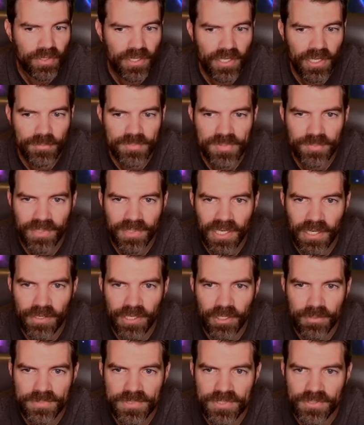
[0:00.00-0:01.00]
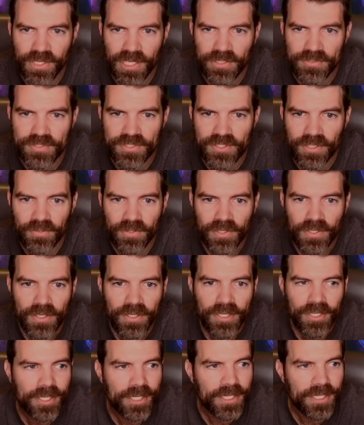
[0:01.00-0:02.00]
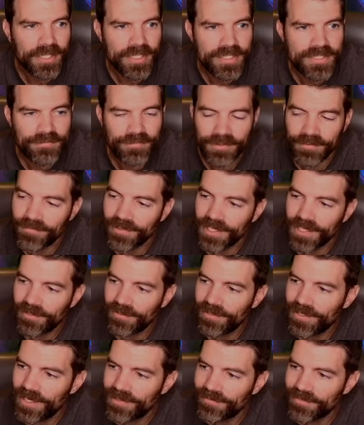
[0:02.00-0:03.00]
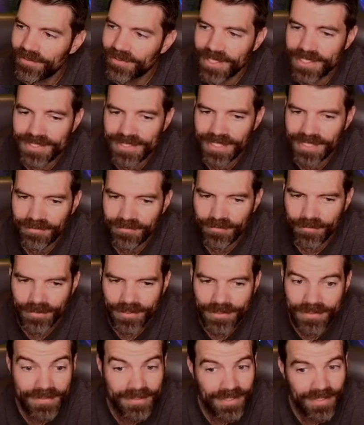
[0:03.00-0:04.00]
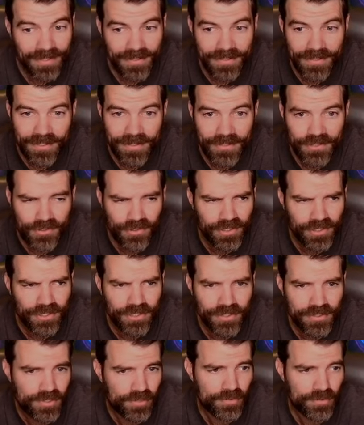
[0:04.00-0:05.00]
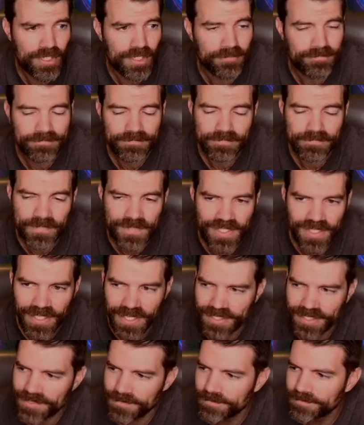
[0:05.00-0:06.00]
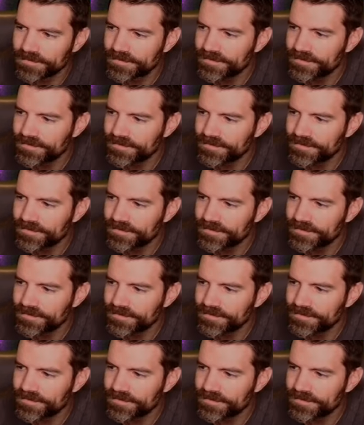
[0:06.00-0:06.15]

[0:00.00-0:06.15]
It helps helps me out, helps you out. So uh, that's it for the video. Have a great day, everyone, and then enjoy your Tuesday. See you guys.